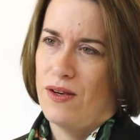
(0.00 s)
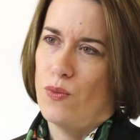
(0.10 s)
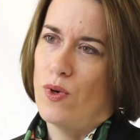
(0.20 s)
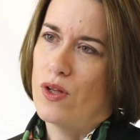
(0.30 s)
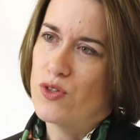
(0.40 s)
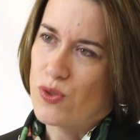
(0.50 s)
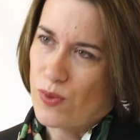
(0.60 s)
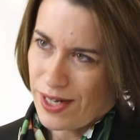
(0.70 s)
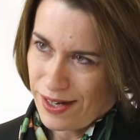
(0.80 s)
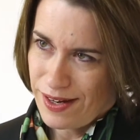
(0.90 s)
What else do
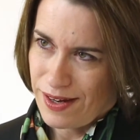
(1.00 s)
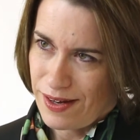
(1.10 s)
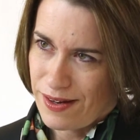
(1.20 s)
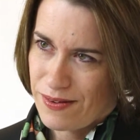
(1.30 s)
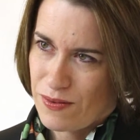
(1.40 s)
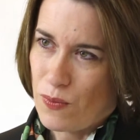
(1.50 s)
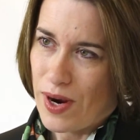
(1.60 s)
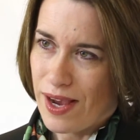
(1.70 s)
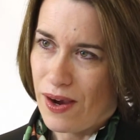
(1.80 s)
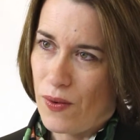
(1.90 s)
I need?
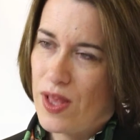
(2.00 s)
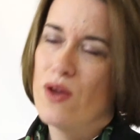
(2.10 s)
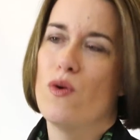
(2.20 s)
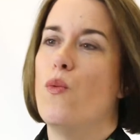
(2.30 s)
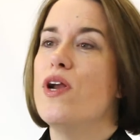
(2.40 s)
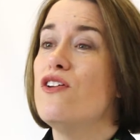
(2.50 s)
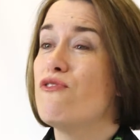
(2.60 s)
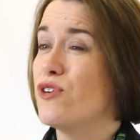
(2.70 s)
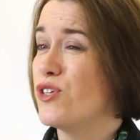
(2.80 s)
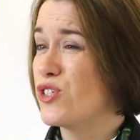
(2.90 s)
Wow. Well, when you
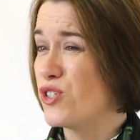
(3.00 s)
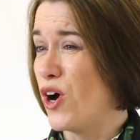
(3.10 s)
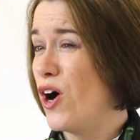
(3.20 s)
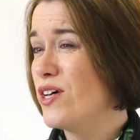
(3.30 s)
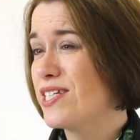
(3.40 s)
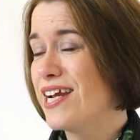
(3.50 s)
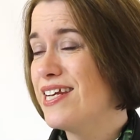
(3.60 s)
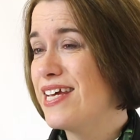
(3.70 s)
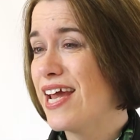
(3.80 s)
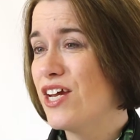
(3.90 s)
first start as a
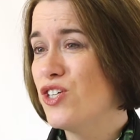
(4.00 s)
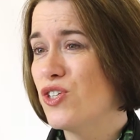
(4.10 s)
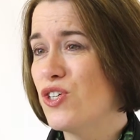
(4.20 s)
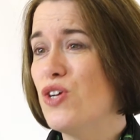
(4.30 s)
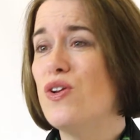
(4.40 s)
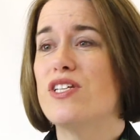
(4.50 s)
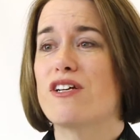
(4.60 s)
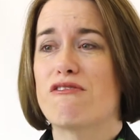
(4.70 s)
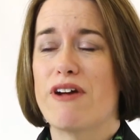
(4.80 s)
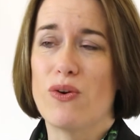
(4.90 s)
letting agent, you need to
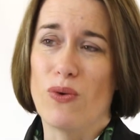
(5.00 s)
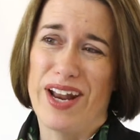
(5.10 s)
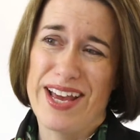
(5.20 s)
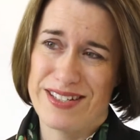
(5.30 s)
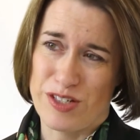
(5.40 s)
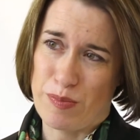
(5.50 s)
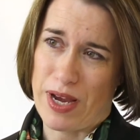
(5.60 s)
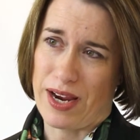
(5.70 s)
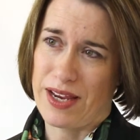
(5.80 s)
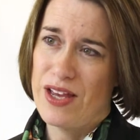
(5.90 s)
create your letters pack.